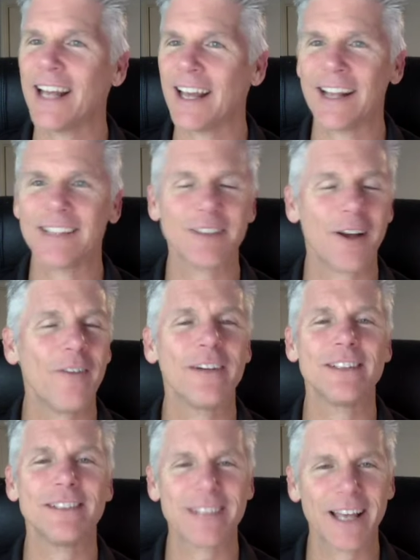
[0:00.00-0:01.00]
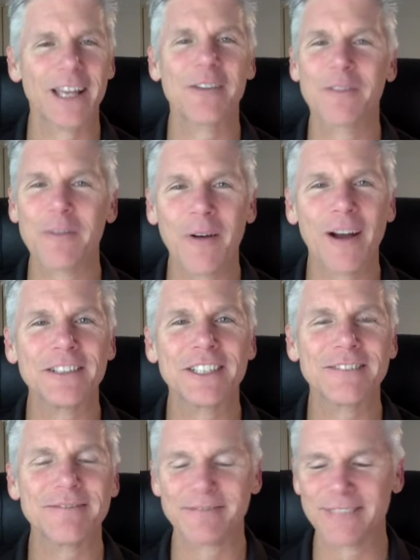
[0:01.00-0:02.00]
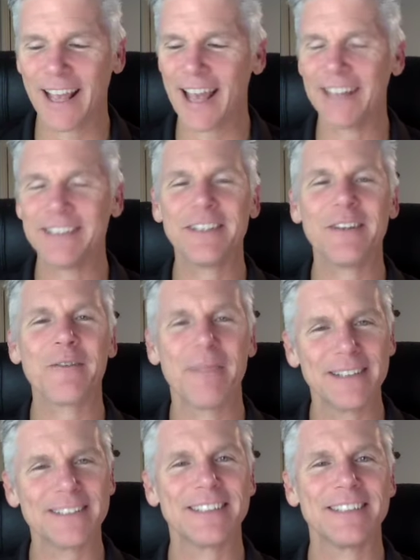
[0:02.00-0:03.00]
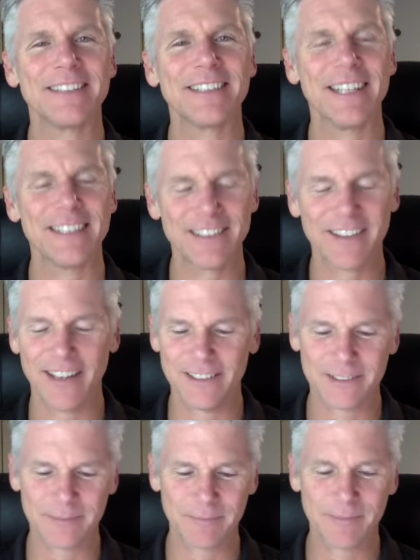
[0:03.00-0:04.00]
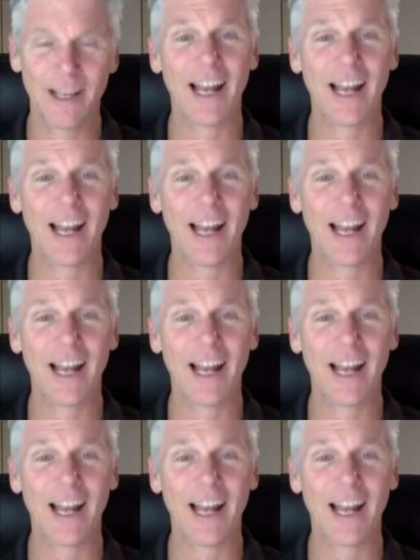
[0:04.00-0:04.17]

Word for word: And as always, thank you for watching. And your message is this.